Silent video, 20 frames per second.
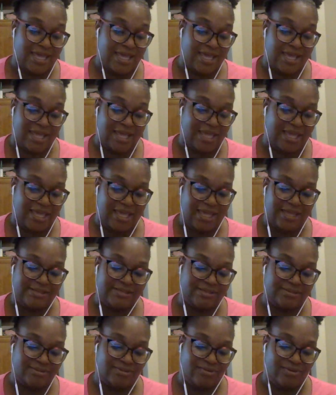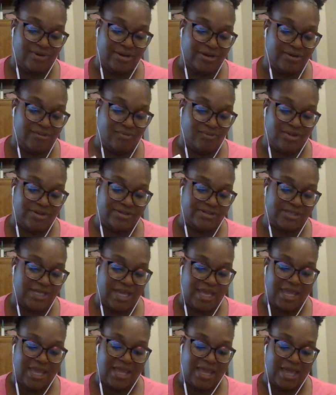It keeps on the rear's
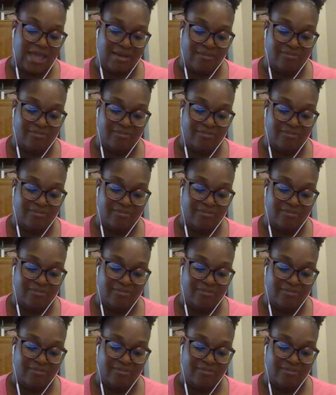head.